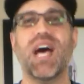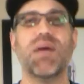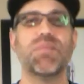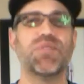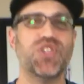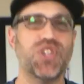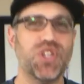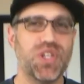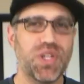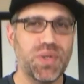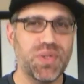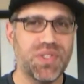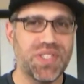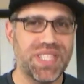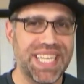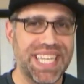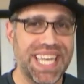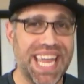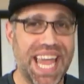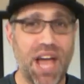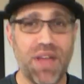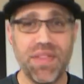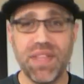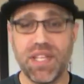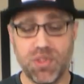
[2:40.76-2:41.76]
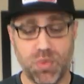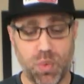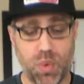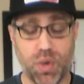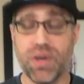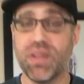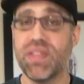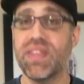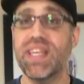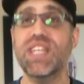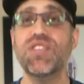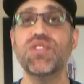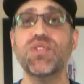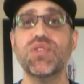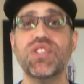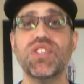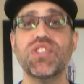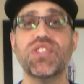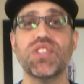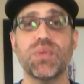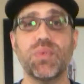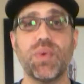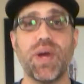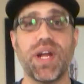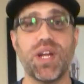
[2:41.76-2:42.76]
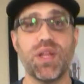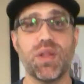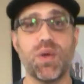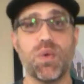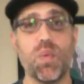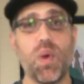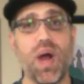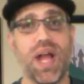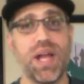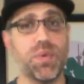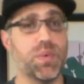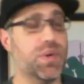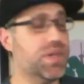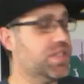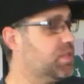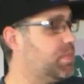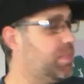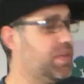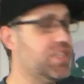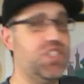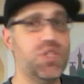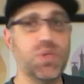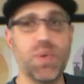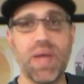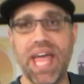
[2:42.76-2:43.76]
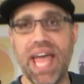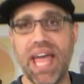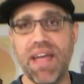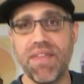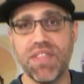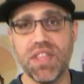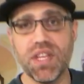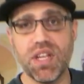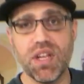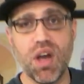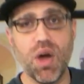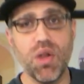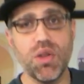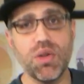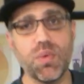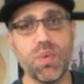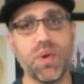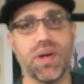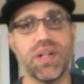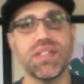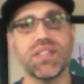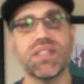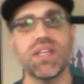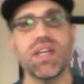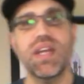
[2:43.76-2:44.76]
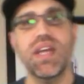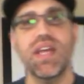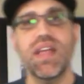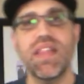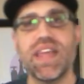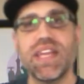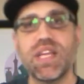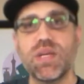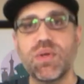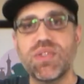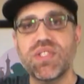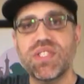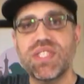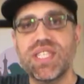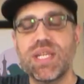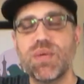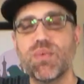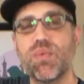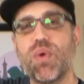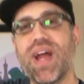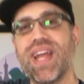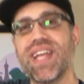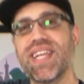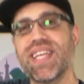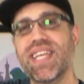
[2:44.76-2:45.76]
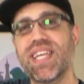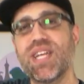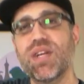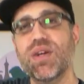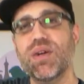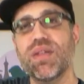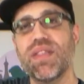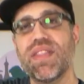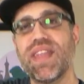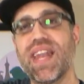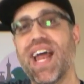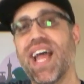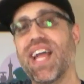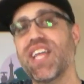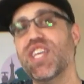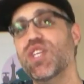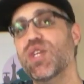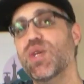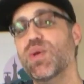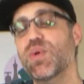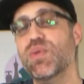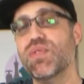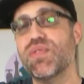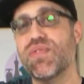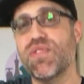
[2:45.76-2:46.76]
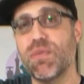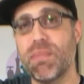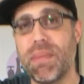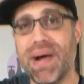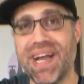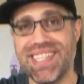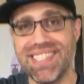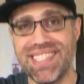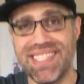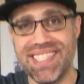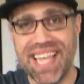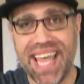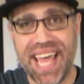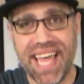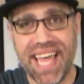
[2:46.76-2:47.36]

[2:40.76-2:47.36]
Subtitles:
Now, I'm sure you've seen how these work. These are just the regular white ones, but you have the color ones that you see right here that I use for my